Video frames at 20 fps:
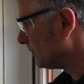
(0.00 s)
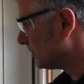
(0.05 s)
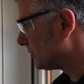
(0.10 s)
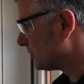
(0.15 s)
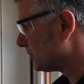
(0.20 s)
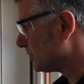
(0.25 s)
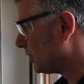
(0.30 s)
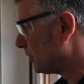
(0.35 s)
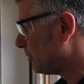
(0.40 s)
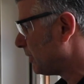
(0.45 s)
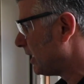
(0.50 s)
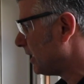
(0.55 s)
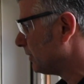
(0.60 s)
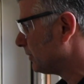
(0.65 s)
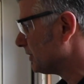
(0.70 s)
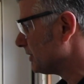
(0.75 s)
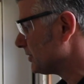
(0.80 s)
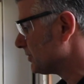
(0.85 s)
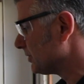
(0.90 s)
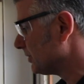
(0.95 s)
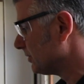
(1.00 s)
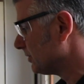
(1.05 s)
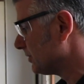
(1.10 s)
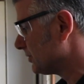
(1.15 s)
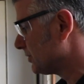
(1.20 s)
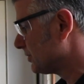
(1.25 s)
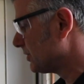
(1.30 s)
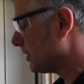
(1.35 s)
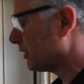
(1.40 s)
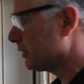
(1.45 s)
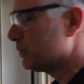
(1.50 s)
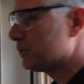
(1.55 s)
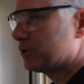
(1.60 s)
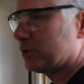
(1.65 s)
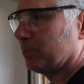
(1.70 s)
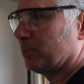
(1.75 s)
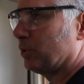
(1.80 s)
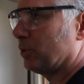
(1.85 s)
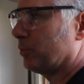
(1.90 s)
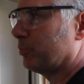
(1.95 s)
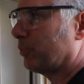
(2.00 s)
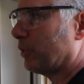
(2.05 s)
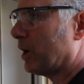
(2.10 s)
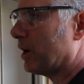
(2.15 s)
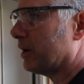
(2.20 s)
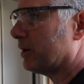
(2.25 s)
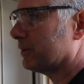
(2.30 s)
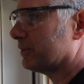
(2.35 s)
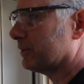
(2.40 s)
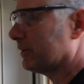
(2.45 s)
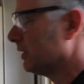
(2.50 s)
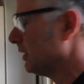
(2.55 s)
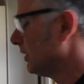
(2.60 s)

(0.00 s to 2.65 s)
This is our biodiesel. This is our usable product.